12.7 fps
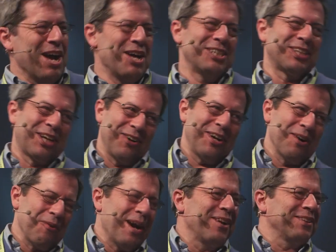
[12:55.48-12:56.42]
security
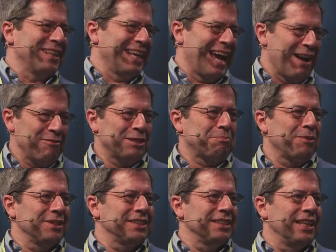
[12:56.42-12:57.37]
aware than the average
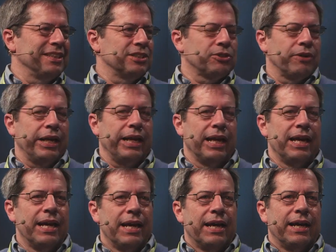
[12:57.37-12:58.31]
person on the street.
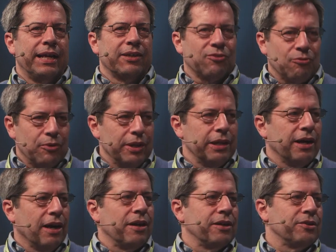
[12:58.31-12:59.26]
It's really
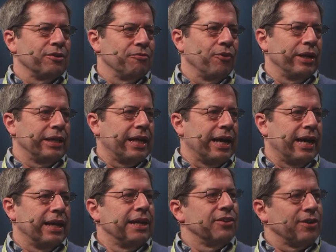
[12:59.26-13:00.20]
hard to avoid
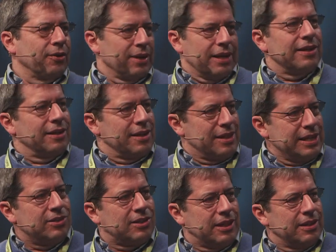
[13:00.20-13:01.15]
that. So
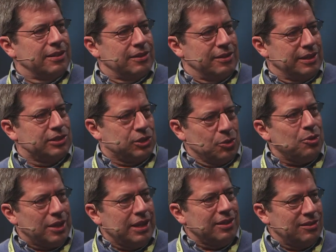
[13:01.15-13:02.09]
these two
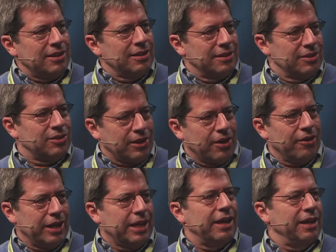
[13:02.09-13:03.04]
things, the
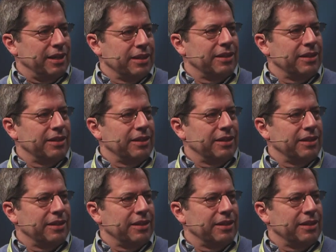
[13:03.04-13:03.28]
security key and